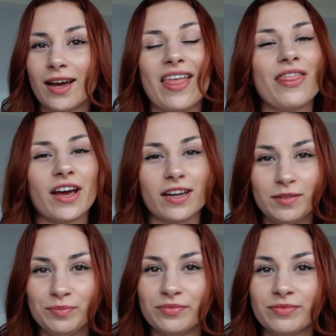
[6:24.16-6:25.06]
And
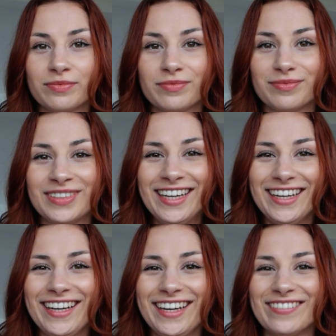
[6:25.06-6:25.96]
then,
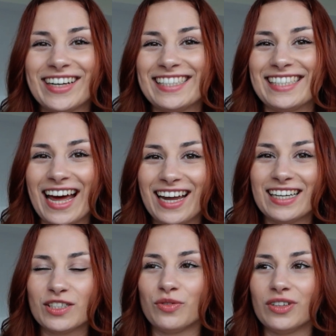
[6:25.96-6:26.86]
because that
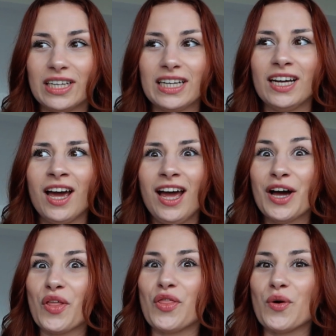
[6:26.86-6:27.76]
is really
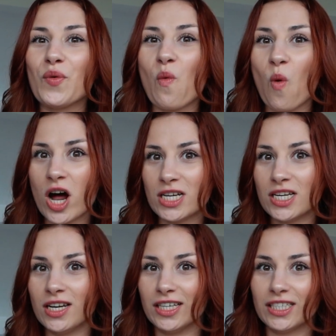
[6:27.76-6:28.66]
the
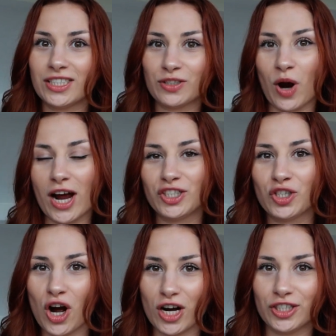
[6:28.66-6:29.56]
oneness,
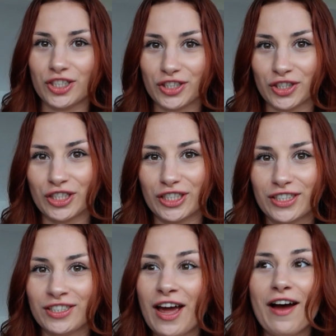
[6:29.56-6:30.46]
Christ
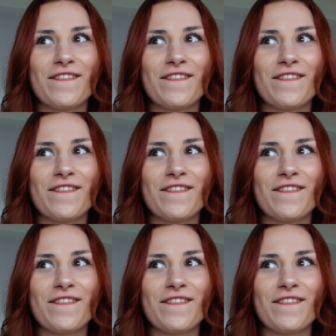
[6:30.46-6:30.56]
consciousness,